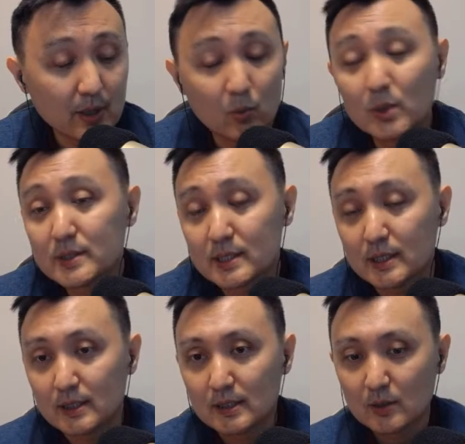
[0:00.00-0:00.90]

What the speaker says: we'll see.